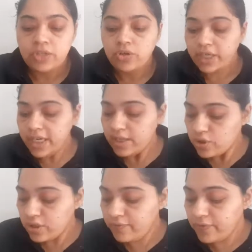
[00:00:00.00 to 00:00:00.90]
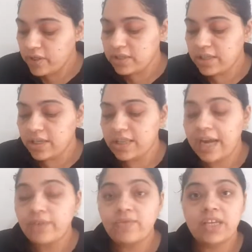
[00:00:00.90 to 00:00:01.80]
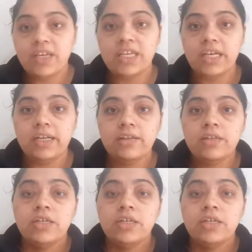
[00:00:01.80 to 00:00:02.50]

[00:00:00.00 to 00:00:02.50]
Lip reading: Okay, so the first thing that we need